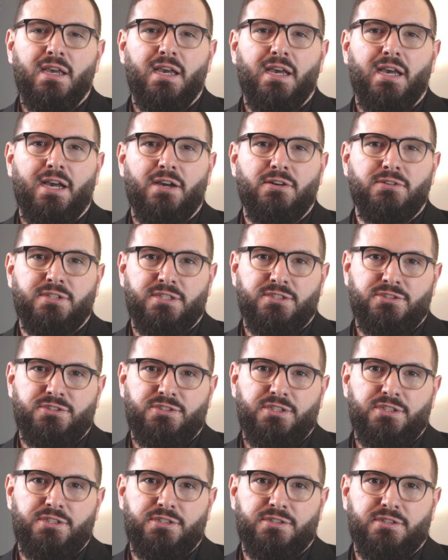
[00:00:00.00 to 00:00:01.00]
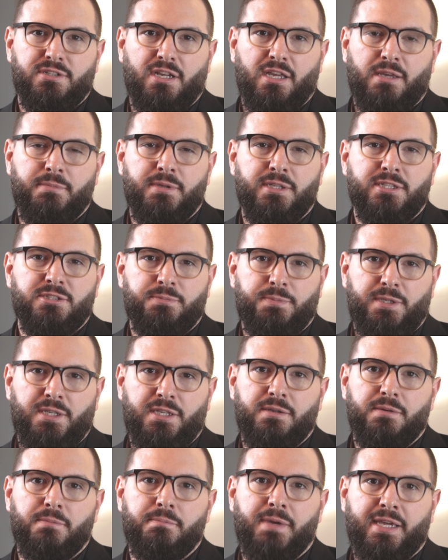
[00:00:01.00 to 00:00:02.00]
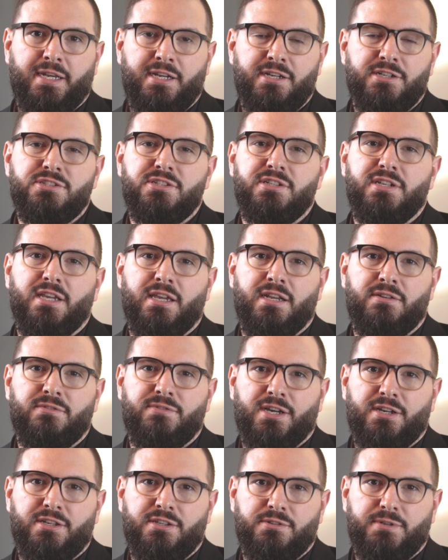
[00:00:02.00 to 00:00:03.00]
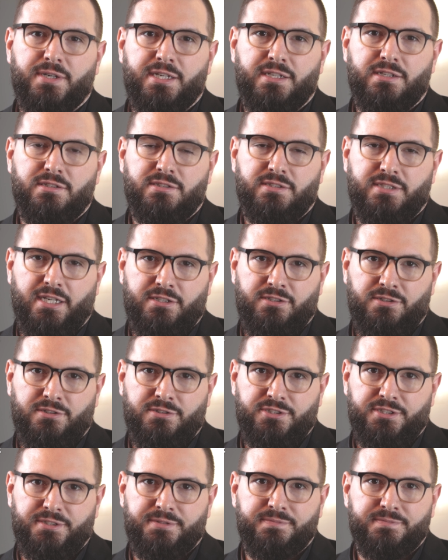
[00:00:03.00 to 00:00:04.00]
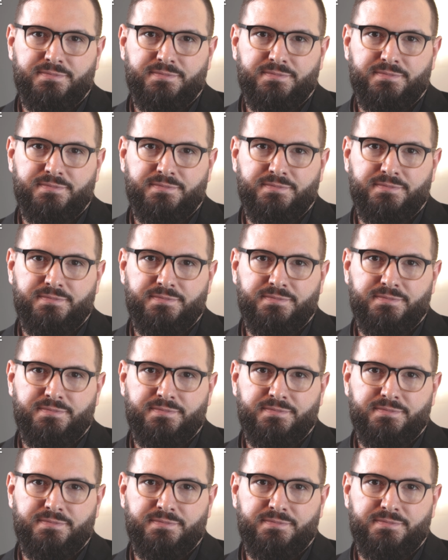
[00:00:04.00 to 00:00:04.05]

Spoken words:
How does your MSP manage and evaluate technology?